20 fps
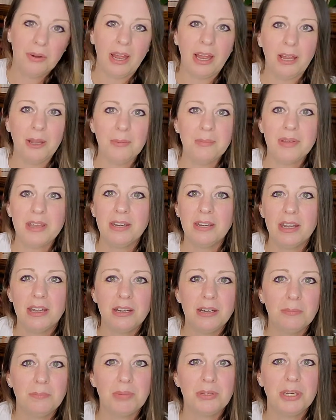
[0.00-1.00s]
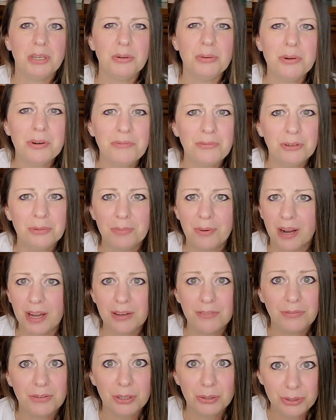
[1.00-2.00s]
um, and, and a beautiful,
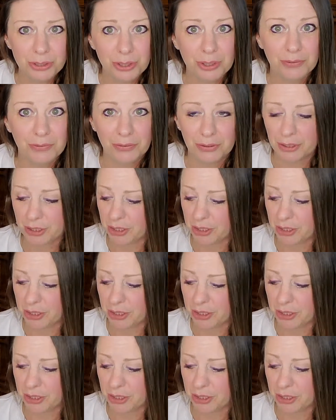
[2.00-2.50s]
bright future for